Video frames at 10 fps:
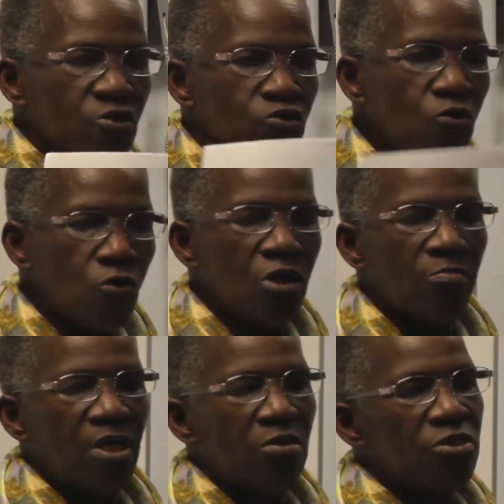talked
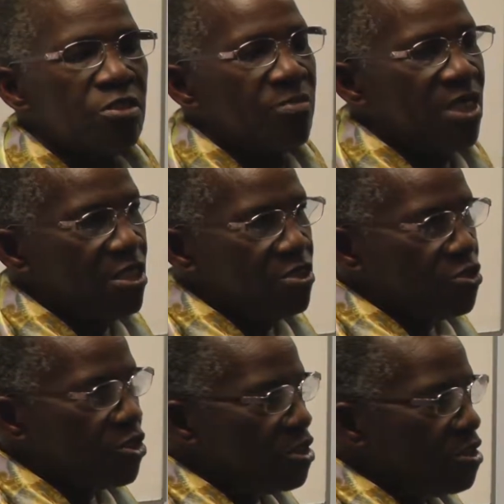about
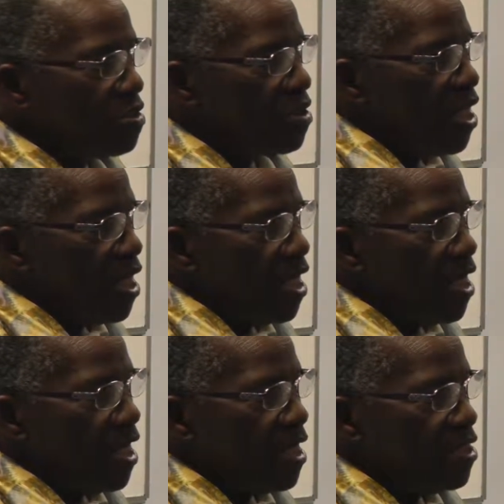dementia,
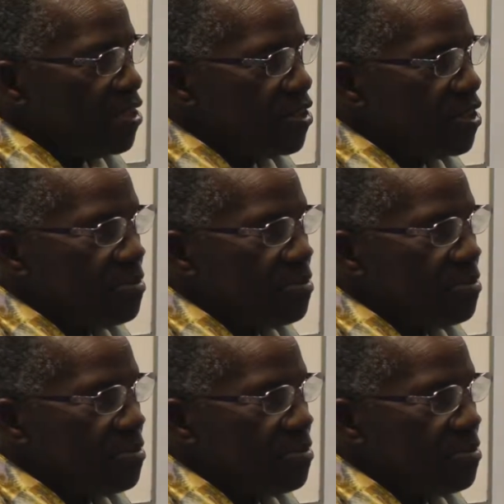and